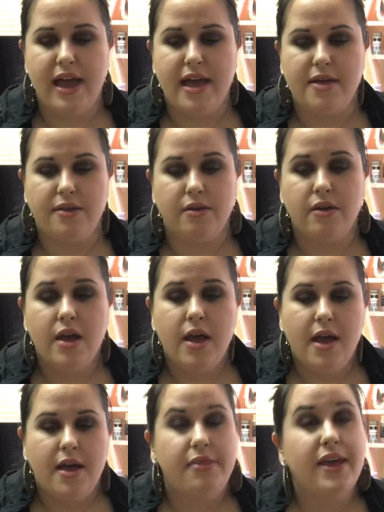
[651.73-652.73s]
And
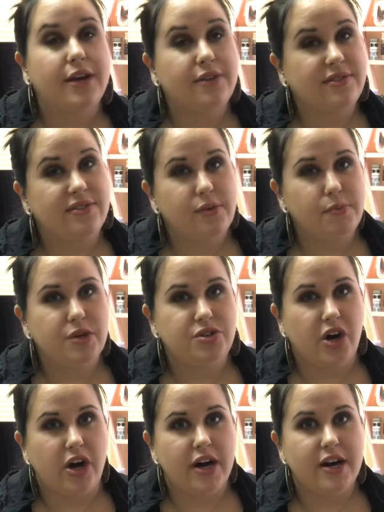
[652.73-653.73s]
they are super
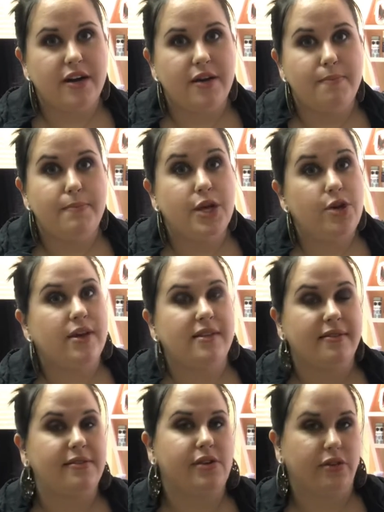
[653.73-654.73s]
dark, but you
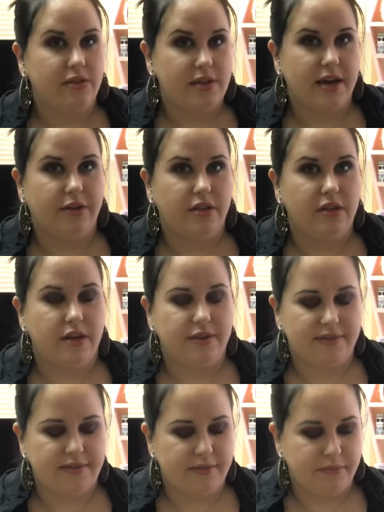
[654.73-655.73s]
can still tell
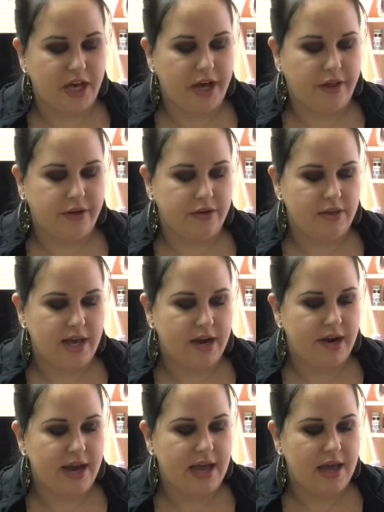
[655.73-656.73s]
there's some color there.